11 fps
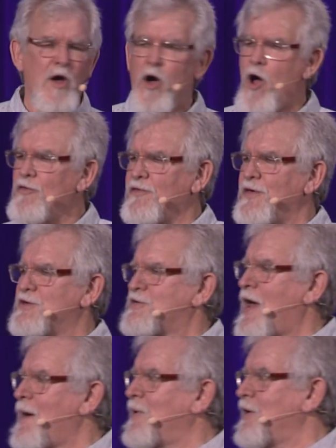all the things that's
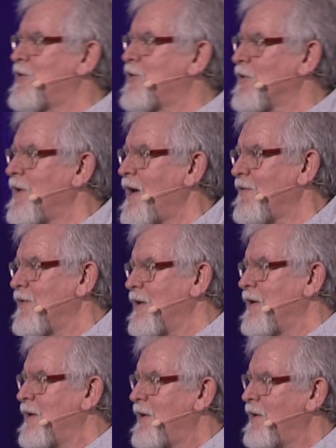happening to your life,
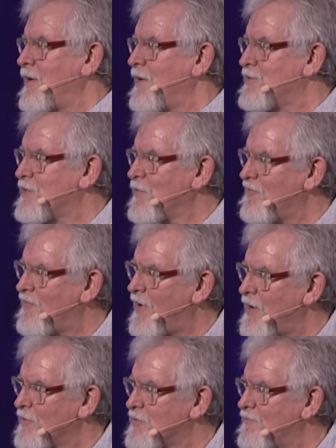is the
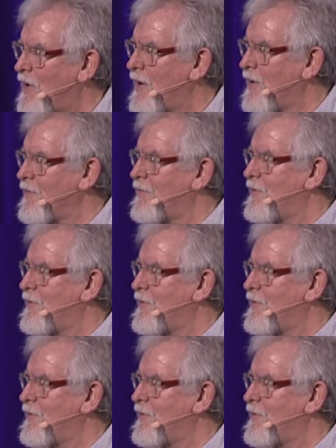refiner's fire.